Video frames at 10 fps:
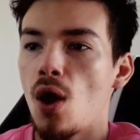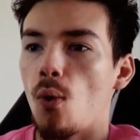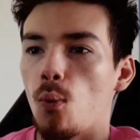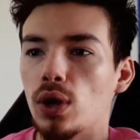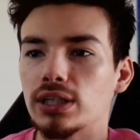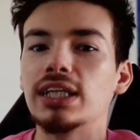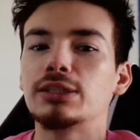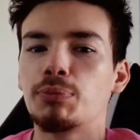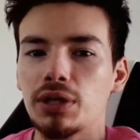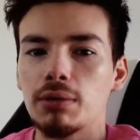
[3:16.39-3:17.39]
Let's
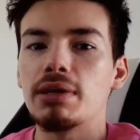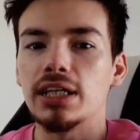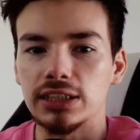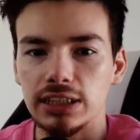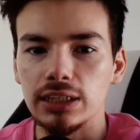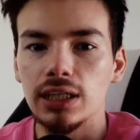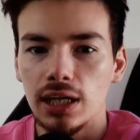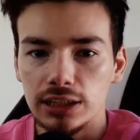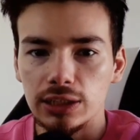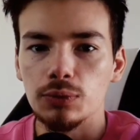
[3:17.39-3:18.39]
bring him in and see
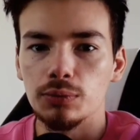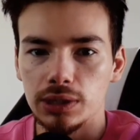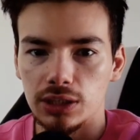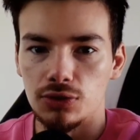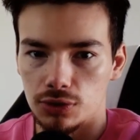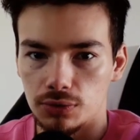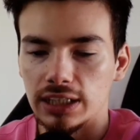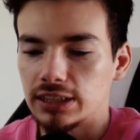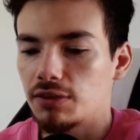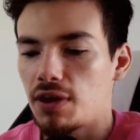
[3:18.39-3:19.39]
what we can do.
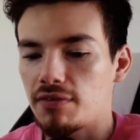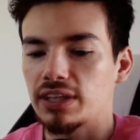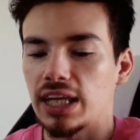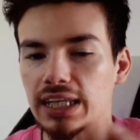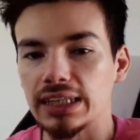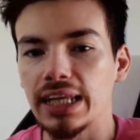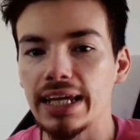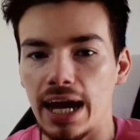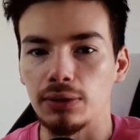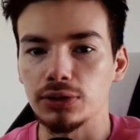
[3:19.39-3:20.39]
Instead of having like a
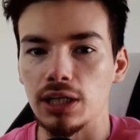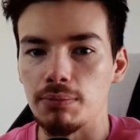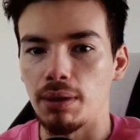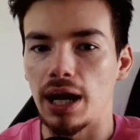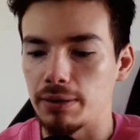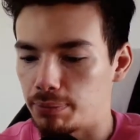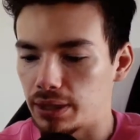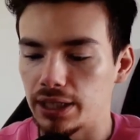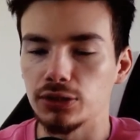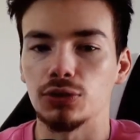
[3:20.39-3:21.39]
layout and buying
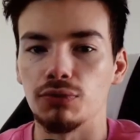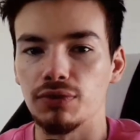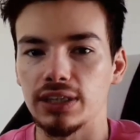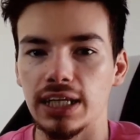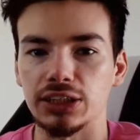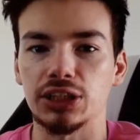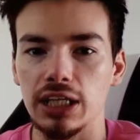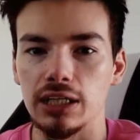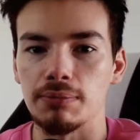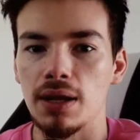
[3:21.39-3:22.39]
players who fit that
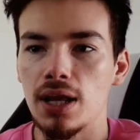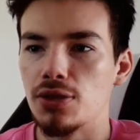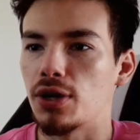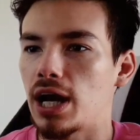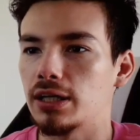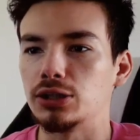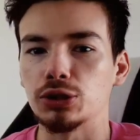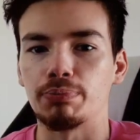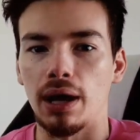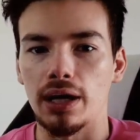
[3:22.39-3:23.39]
scheme, they're kind of
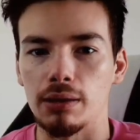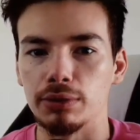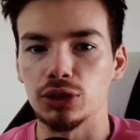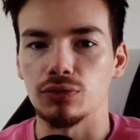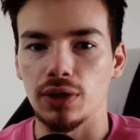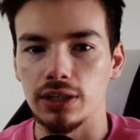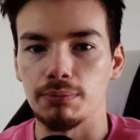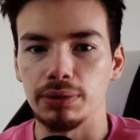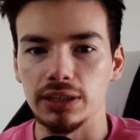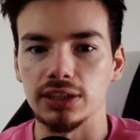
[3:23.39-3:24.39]
just buying a bunch of random
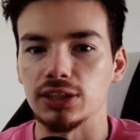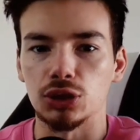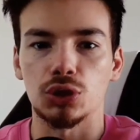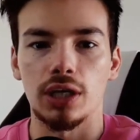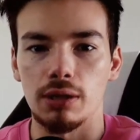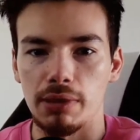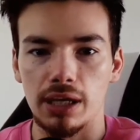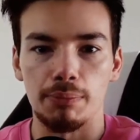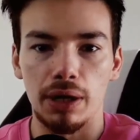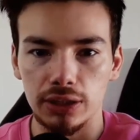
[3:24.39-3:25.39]
pieces and trying to make a
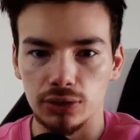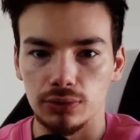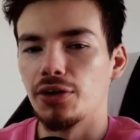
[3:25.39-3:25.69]
puzzle.